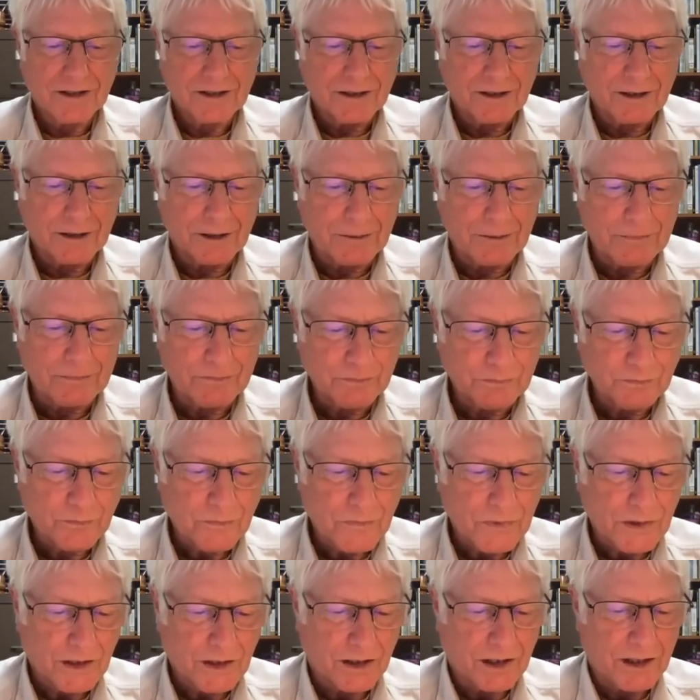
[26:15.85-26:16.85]
Um,
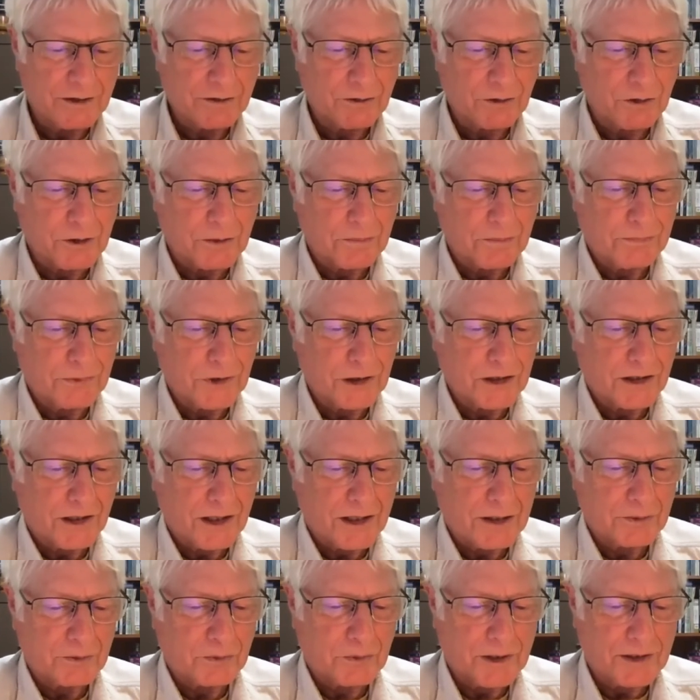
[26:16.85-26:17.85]
I wrote a book
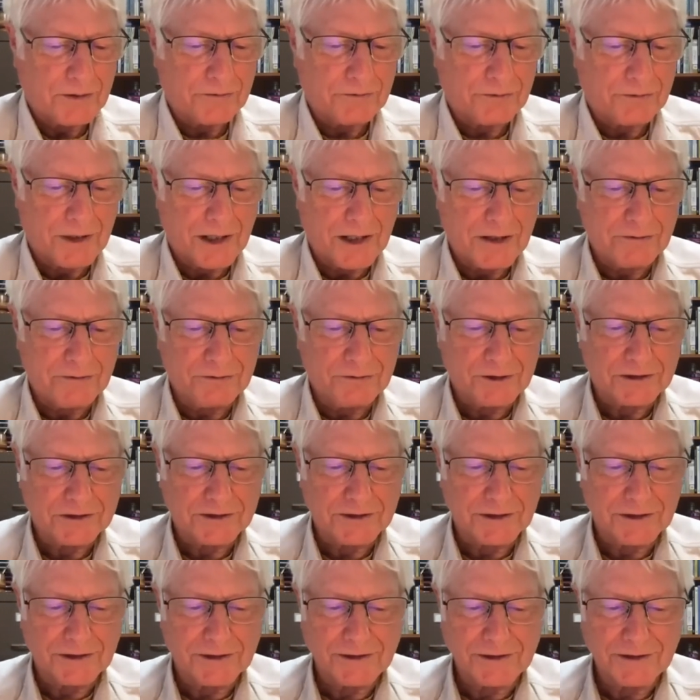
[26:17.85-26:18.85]
on wet fly
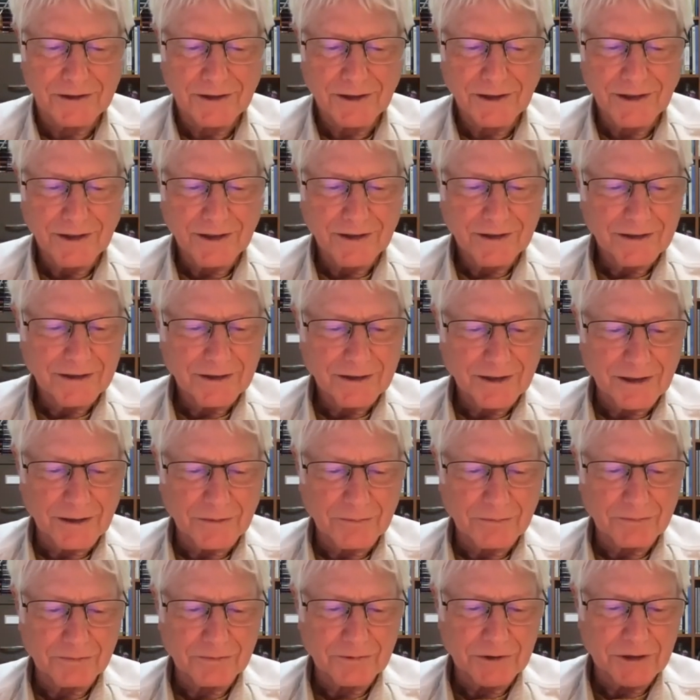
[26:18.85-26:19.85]
fishing, and
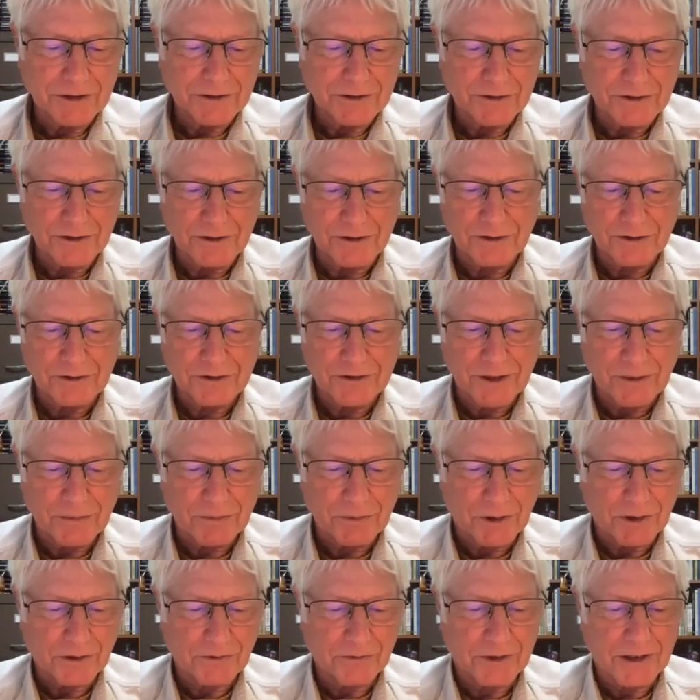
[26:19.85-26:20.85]
I'm considered
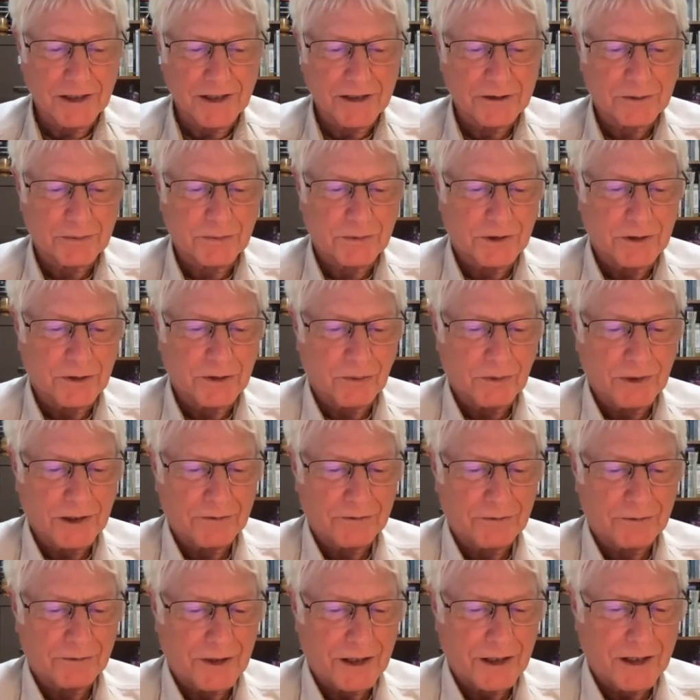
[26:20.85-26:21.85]
somewhat of an expert at wet
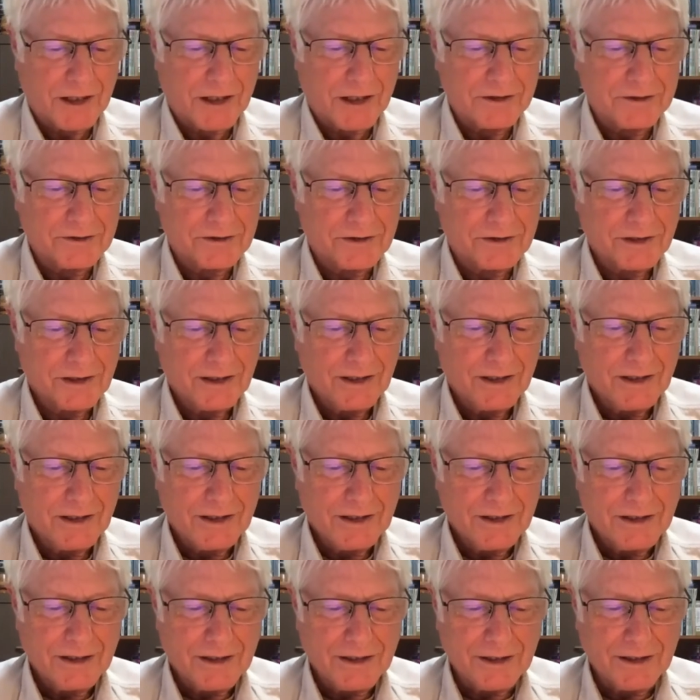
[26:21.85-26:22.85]
flies.
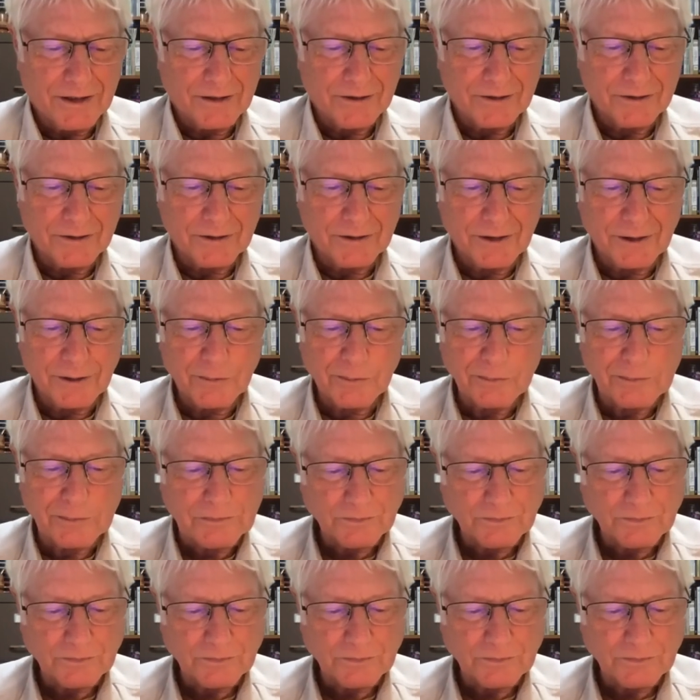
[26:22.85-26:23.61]
And um,